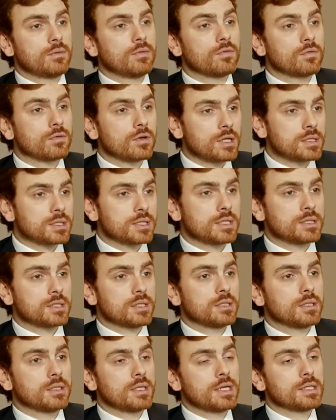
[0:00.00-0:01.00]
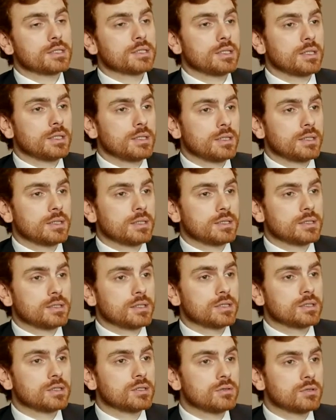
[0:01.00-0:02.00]
For us as
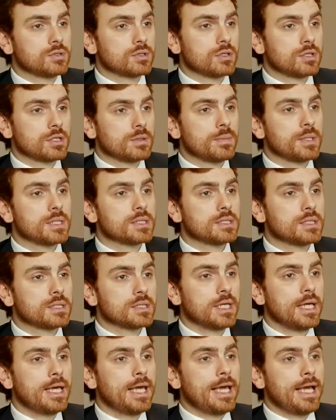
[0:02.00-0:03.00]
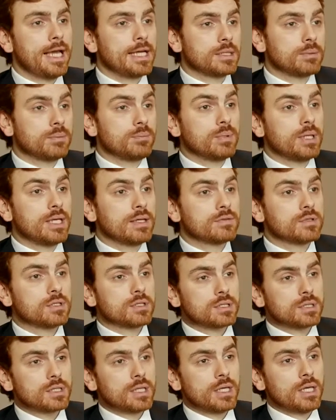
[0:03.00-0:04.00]
a new starting business, it gives
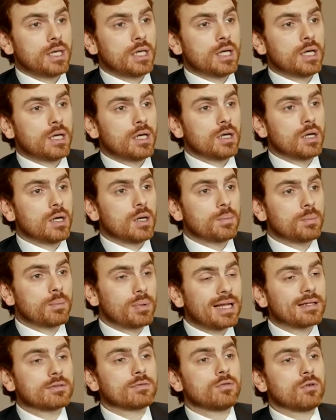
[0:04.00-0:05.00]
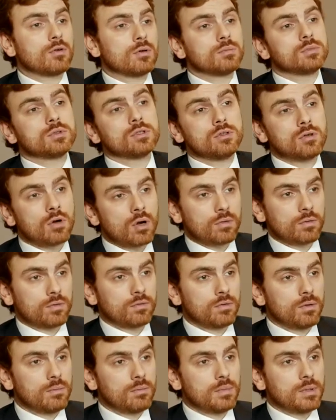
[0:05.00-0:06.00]
us a platform to grow
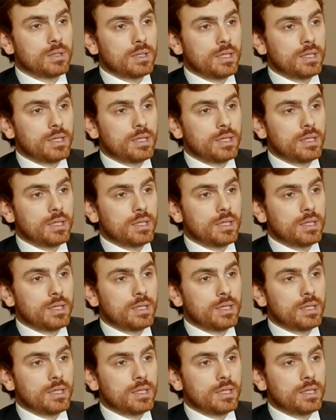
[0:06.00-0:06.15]
from.